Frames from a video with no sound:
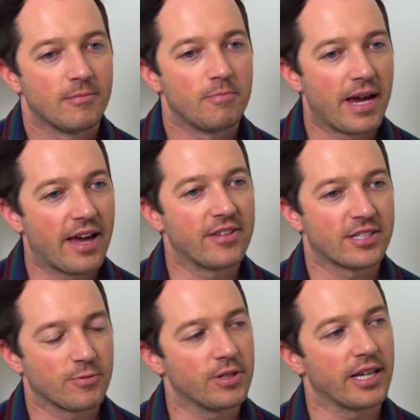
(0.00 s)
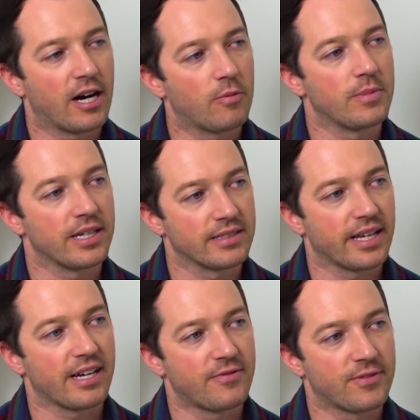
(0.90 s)
man, this really helped me in
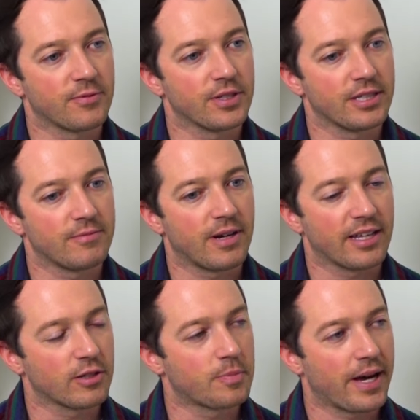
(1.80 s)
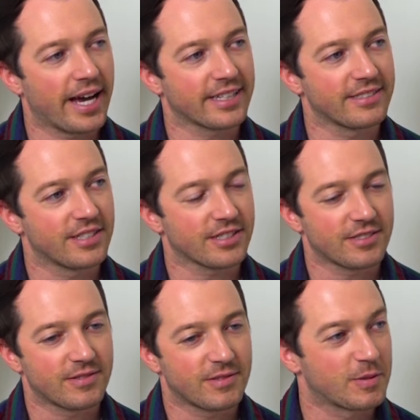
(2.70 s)
life, and really I look back and
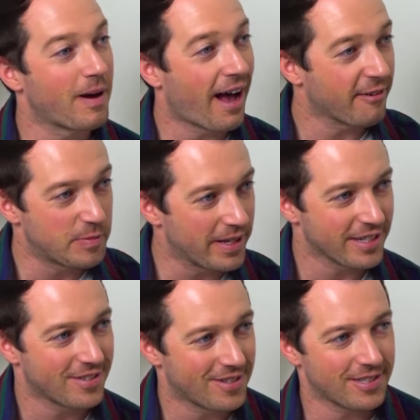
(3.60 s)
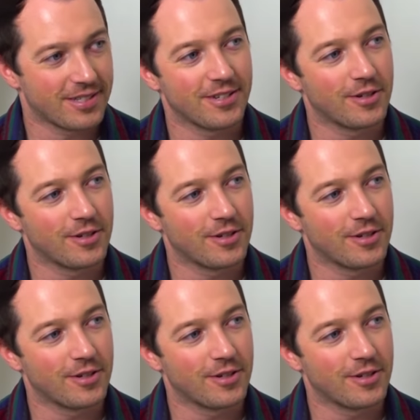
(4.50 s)
just smile as big as you just did